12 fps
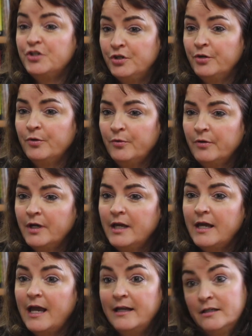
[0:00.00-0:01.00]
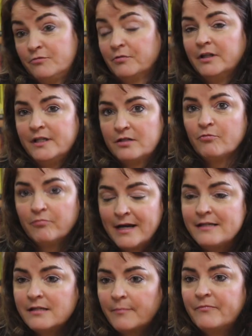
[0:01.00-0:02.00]
do, and it's really to
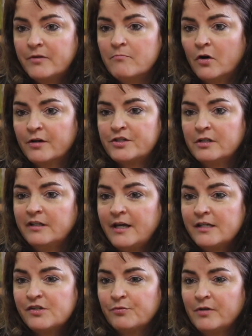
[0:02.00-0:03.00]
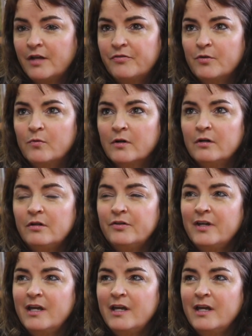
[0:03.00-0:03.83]
raise up the marginalized throughout the world.